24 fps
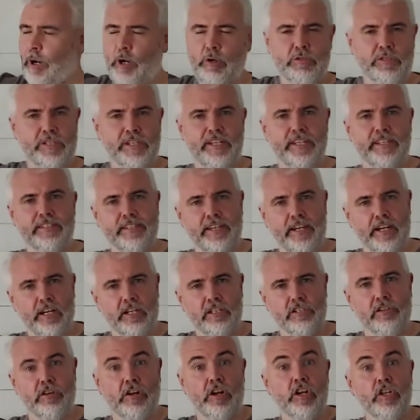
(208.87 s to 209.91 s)
most of this here
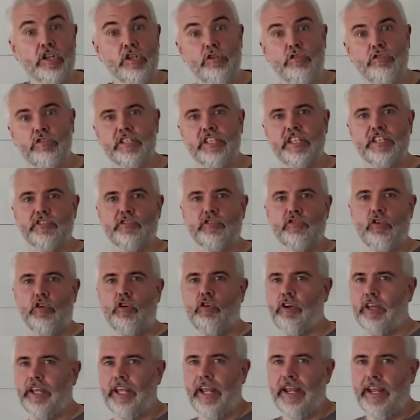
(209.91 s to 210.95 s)
because I'm going to use this
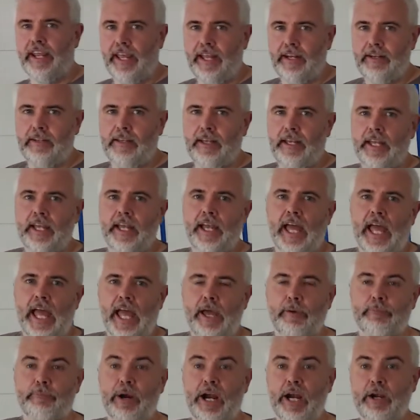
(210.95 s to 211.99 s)
drawing again.
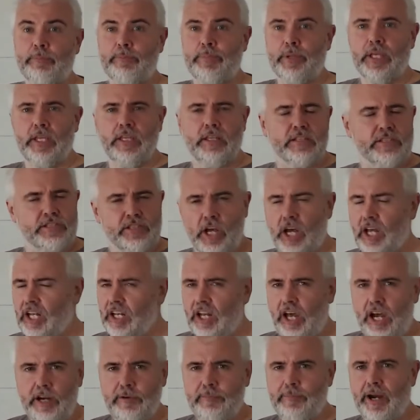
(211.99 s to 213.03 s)
Part B is not
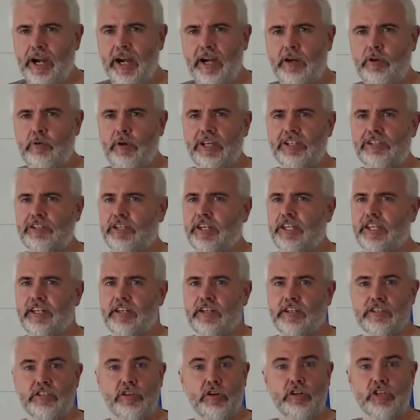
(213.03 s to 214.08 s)
a long part question
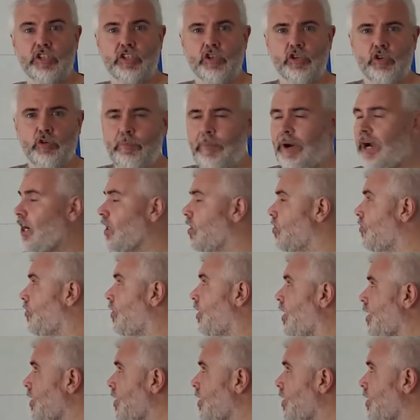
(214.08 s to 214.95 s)
either. There's only 2 marks for